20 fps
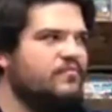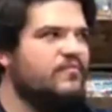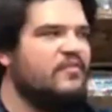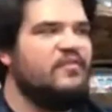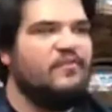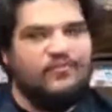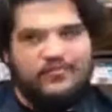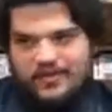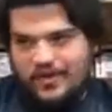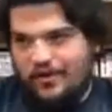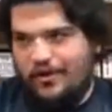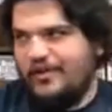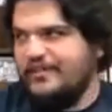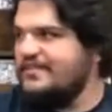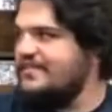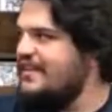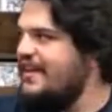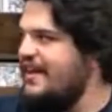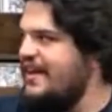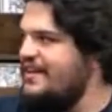I
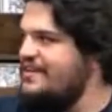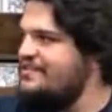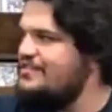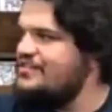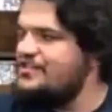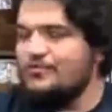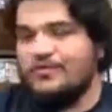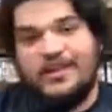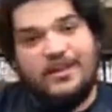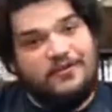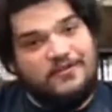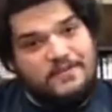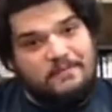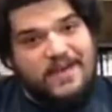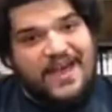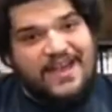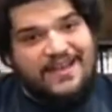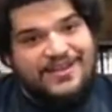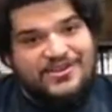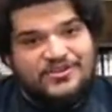shoot here in the back
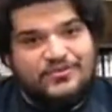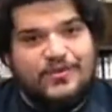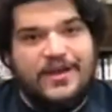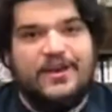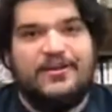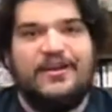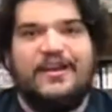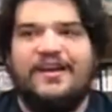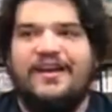issue area.